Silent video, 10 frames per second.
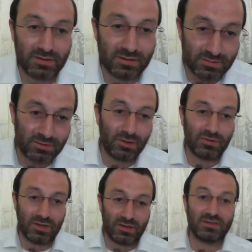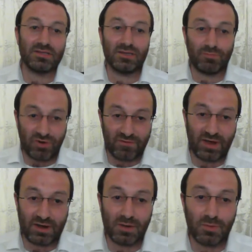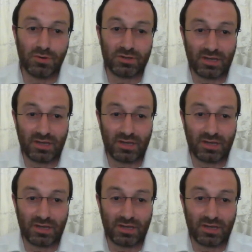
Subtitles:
that this is a prophetic book,